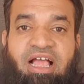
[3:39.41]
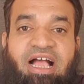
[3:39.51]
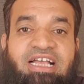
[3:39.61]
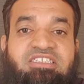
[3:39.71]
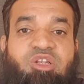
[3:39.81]

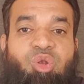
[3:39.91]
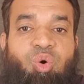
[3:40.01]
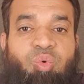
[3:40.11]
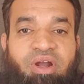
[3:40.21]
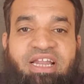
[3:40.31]
has
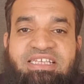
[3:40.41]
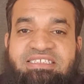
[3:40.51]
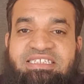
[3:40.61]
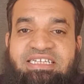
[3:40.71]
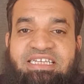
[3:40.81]
lower
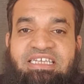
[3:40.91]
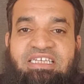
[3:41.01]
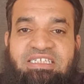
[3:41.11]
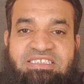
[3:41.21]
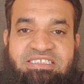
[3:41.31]
density,
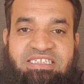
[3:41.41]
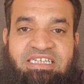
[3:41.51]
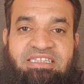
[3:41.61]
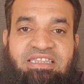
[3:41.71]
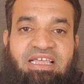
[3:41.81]

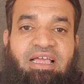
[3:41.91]
strength